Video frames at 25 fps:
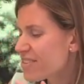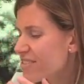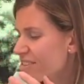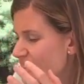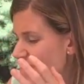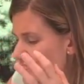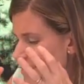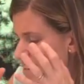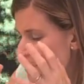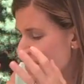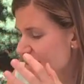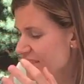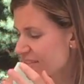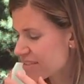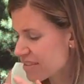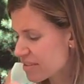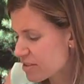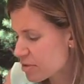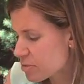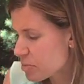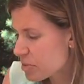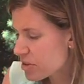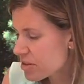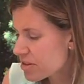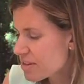it's like this
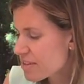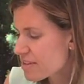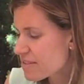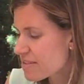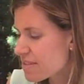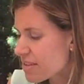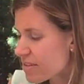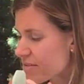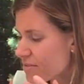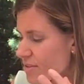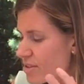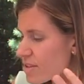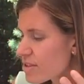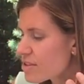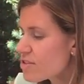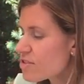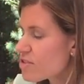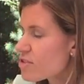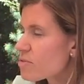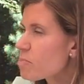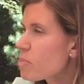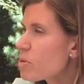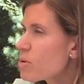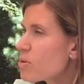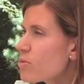experience that really
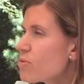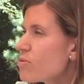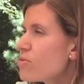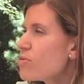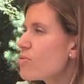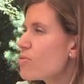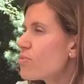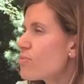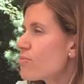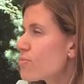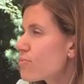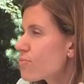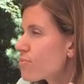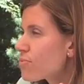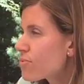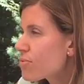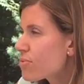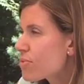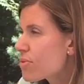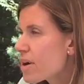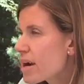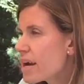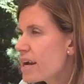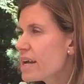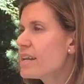just pulls you
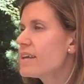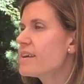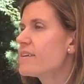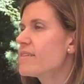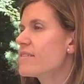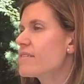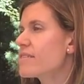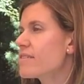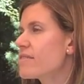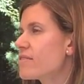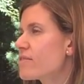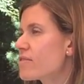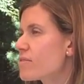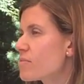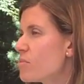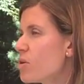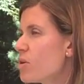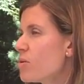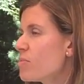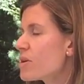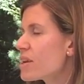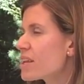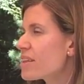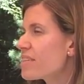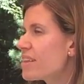right into this
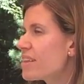moment.